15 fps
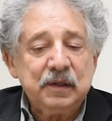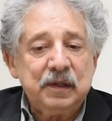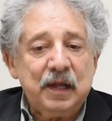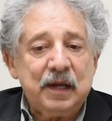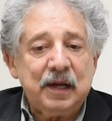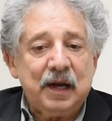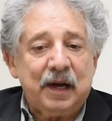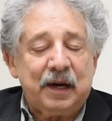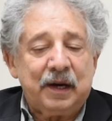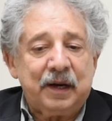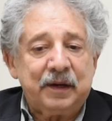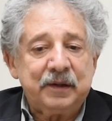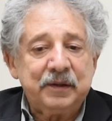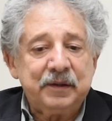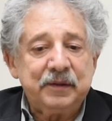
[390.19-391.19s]
They
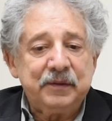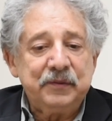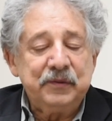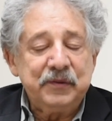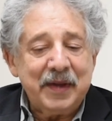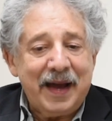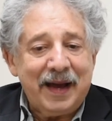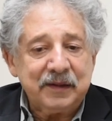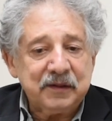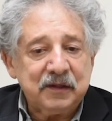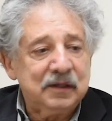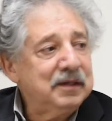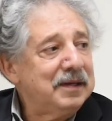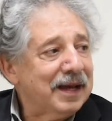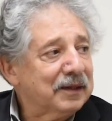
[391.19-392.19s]
are not
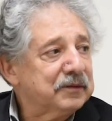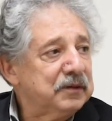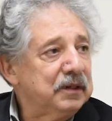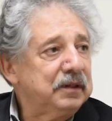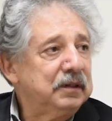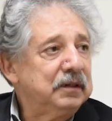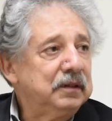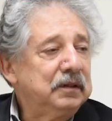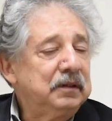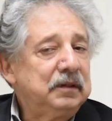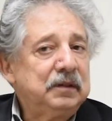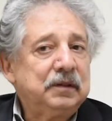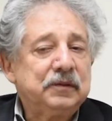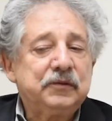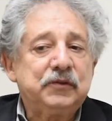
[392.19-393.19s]
connected
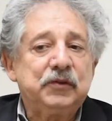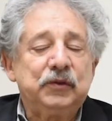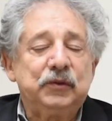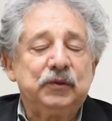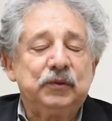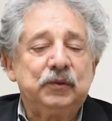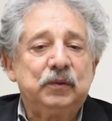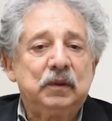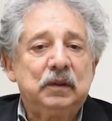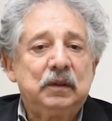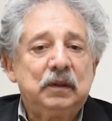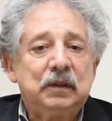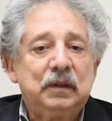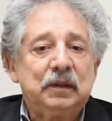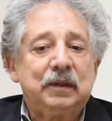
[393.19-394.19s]
to
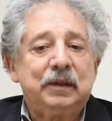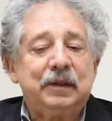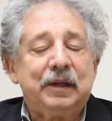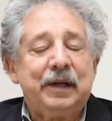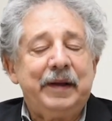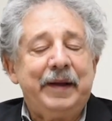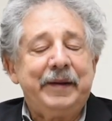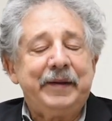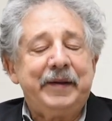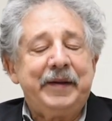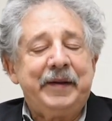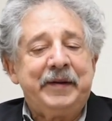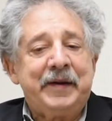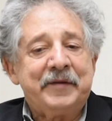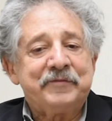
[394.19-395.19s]

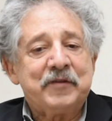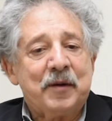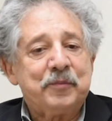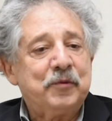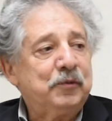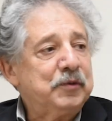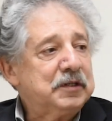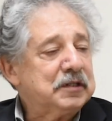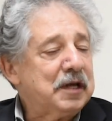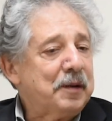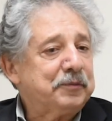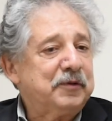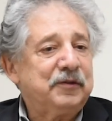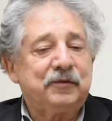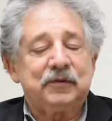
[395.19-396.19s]
and have not been
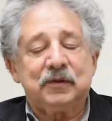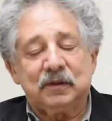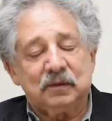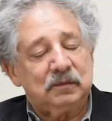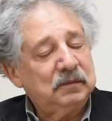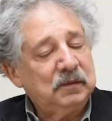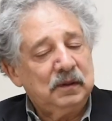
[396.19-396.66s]
receptive to